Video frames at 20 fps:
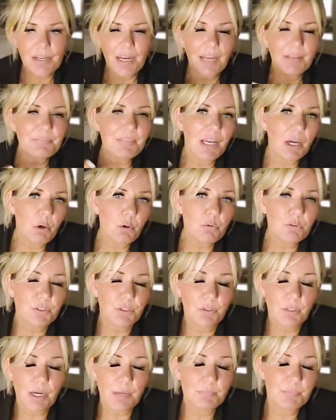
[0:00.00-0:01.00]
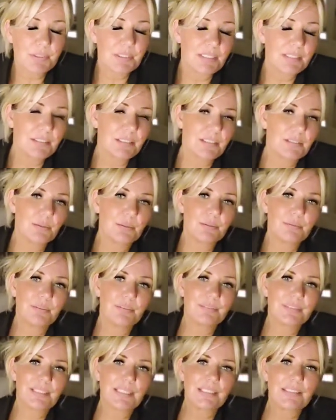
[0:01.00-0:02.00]
And that also comes into
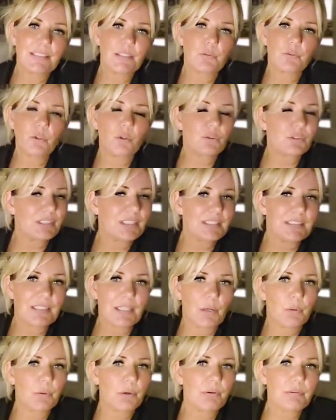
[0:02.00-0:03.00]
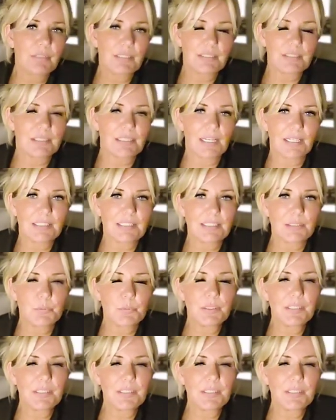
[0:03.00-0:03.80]
not detail orientated.